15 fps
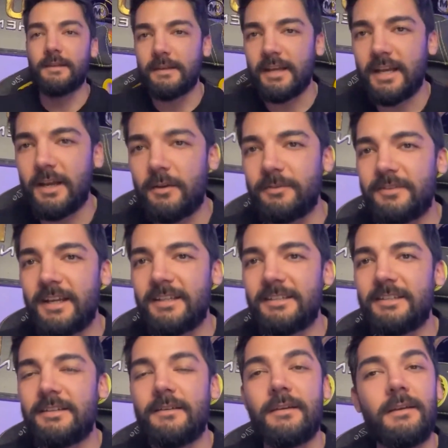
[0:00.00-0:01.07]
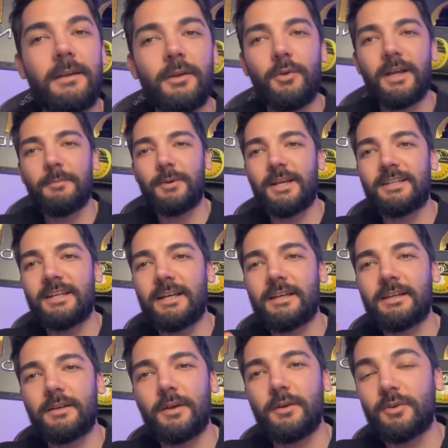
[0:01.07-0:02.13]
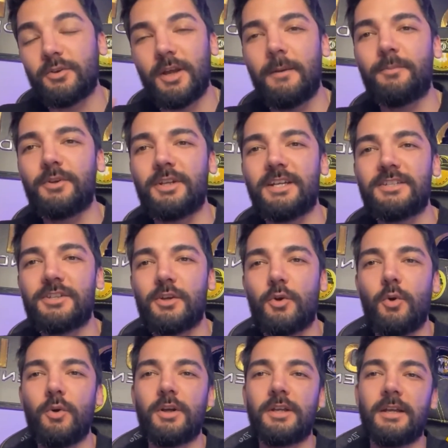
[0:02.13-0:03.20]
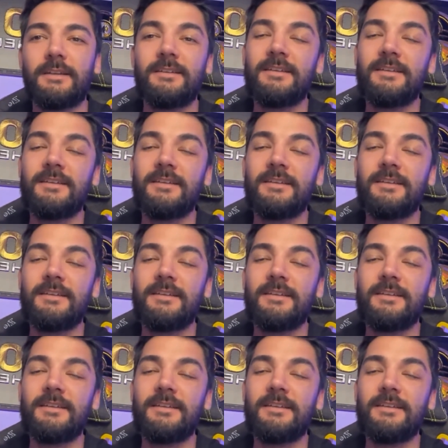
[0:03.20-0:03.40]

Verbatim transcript: Hello friends, U S President Trump released a coin.